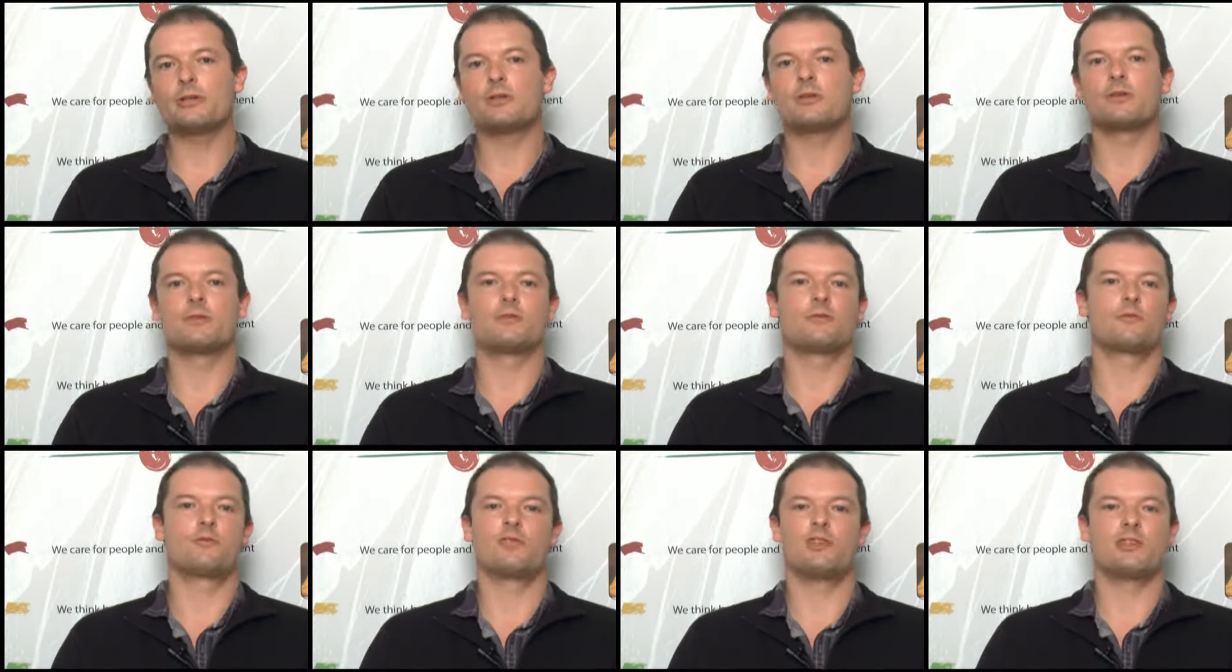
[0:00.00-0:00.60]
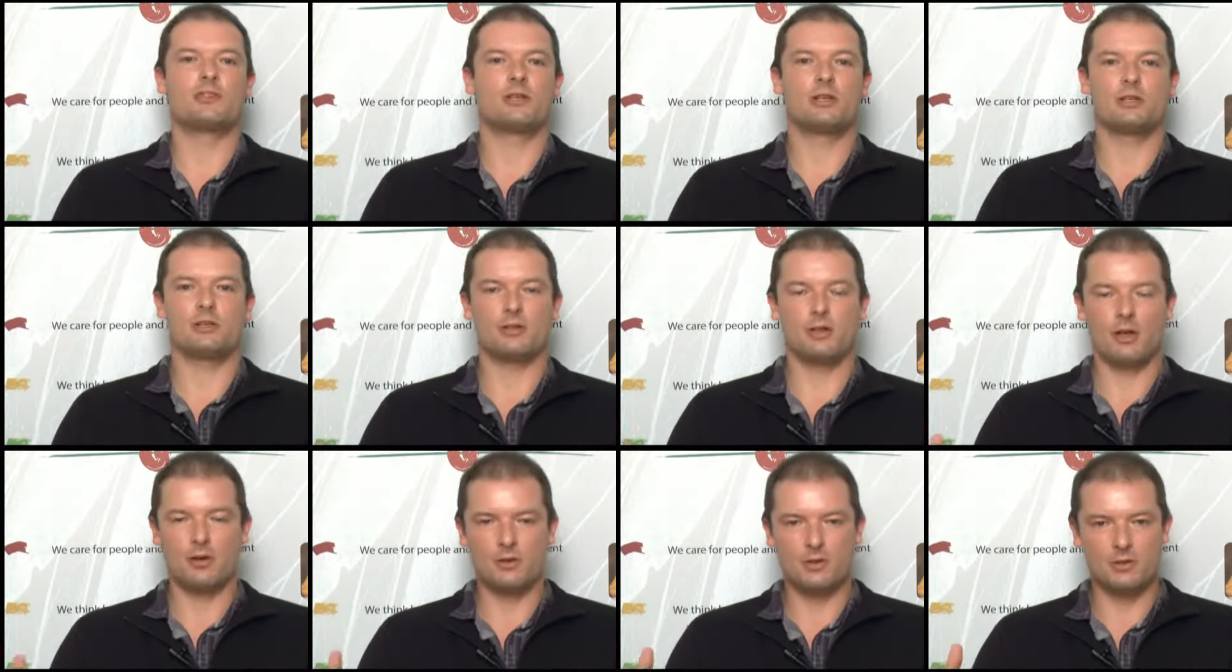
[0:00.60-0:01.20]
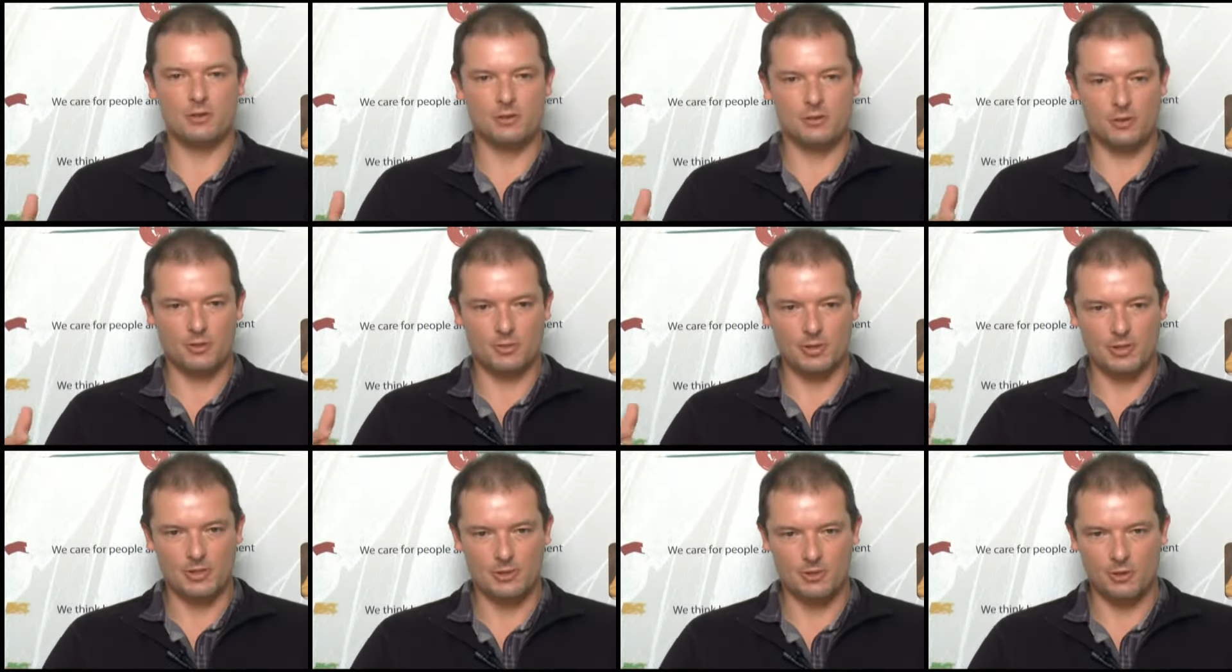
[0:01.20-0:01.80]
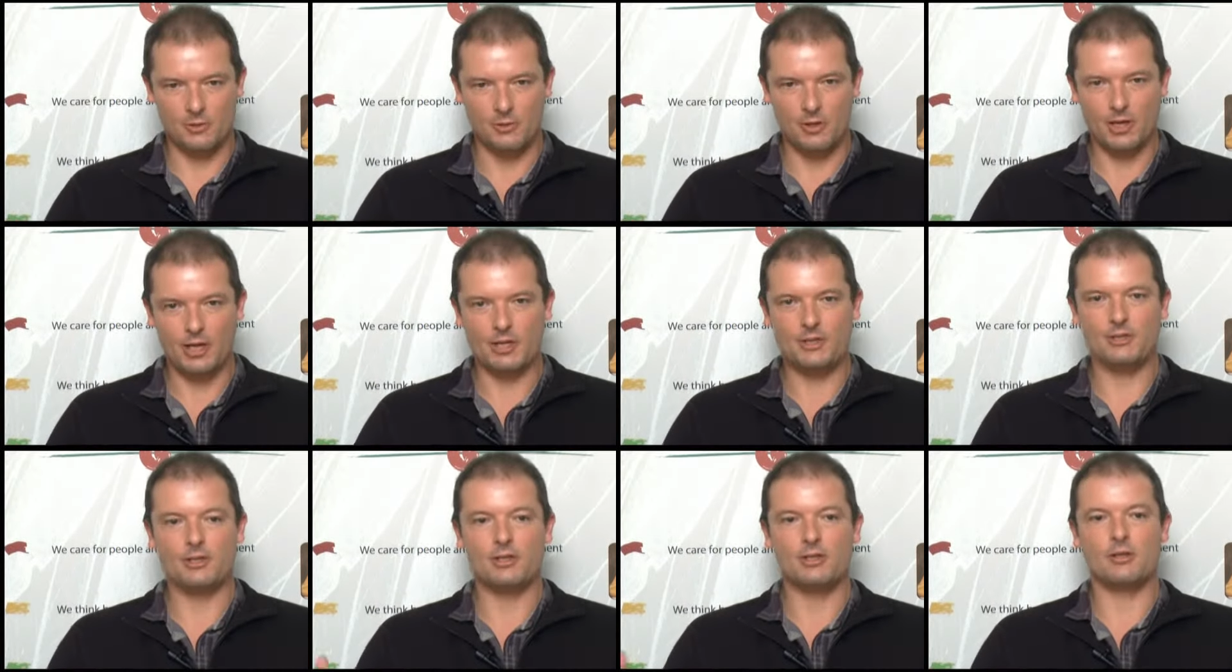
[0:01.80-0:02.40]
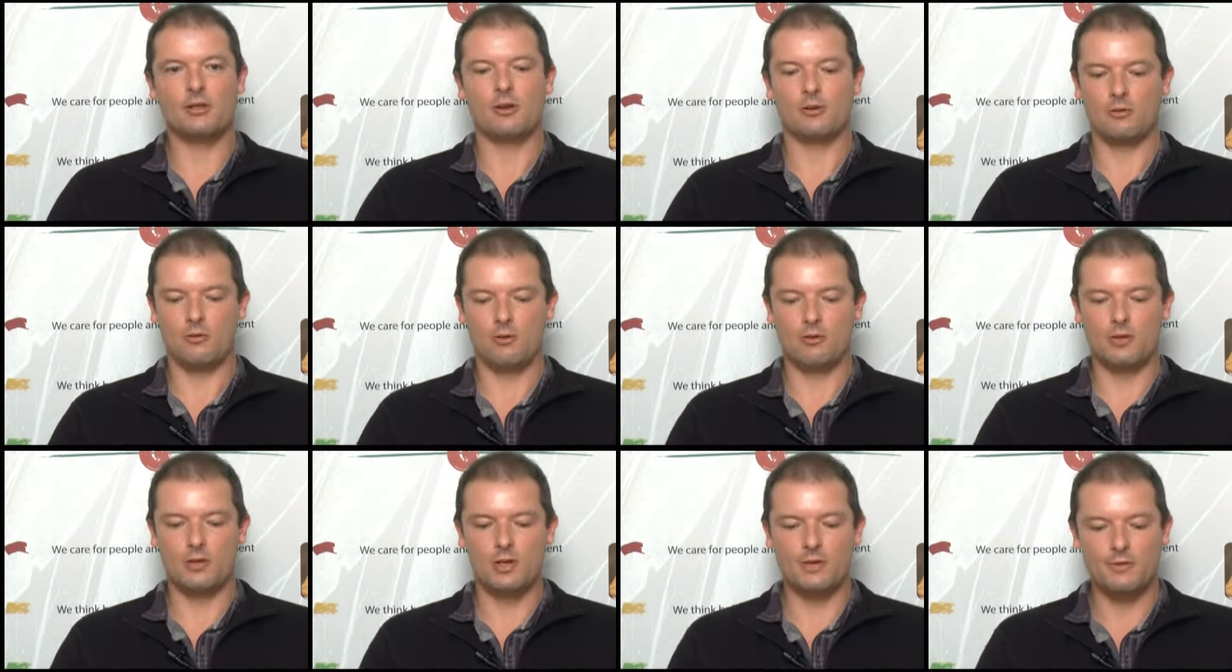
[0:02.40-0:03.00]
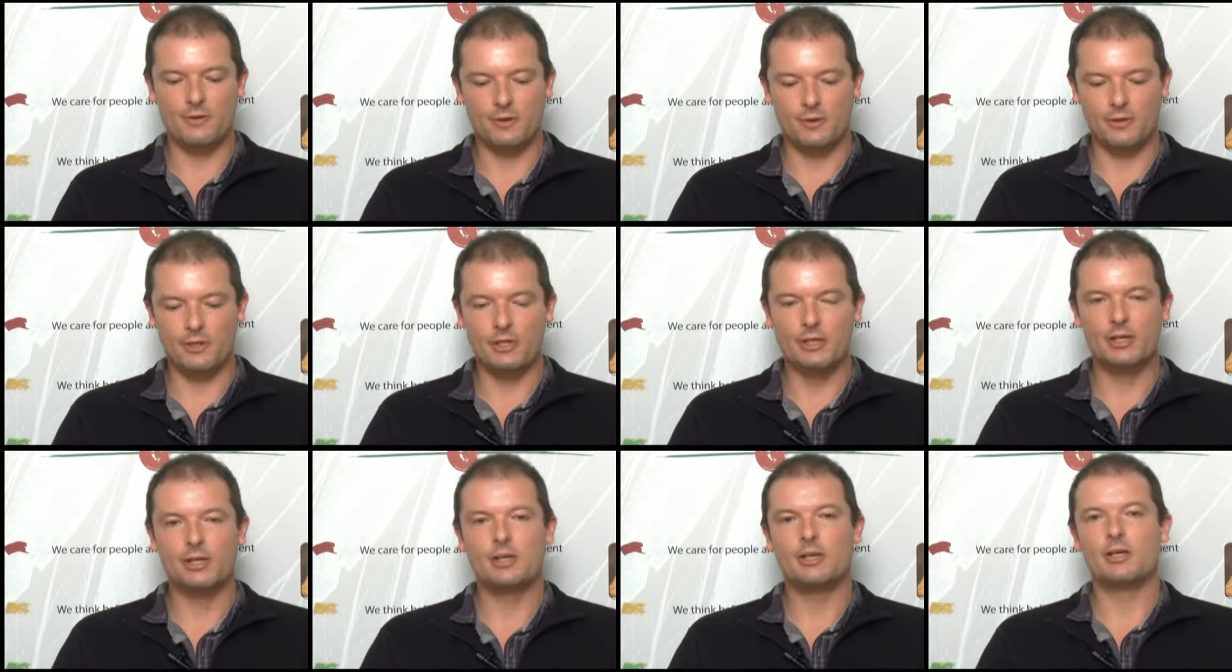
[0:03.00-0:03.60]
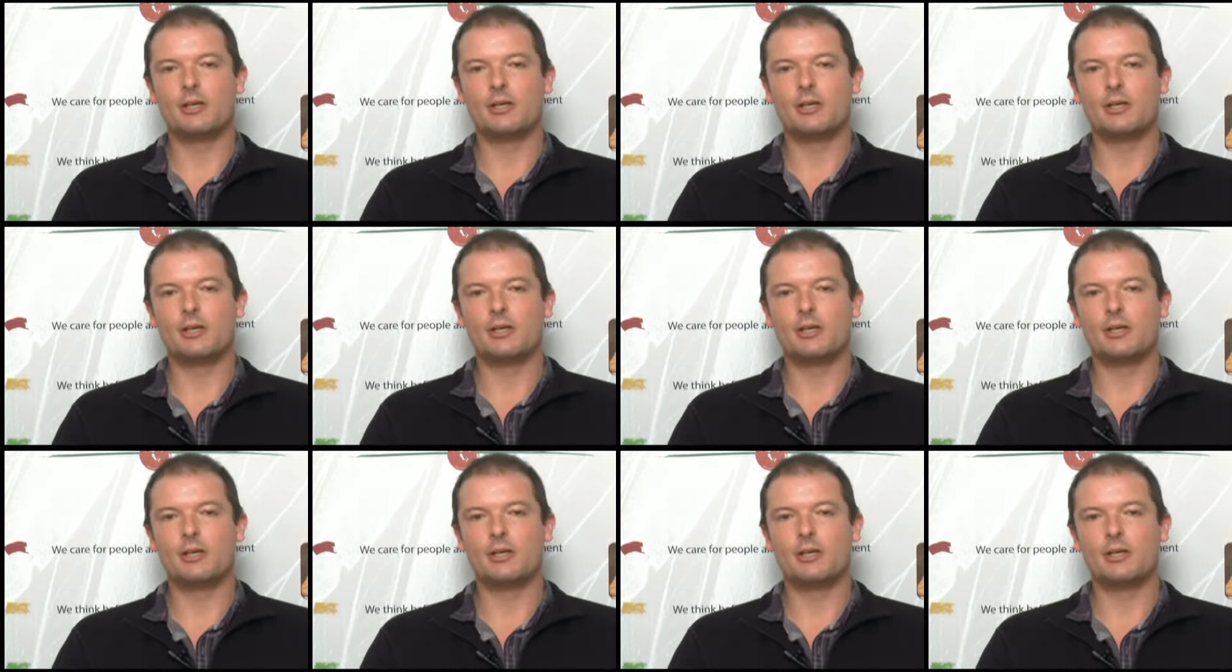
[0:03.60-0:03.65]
it, the trees get only to be so large, they don't grow indefinitely.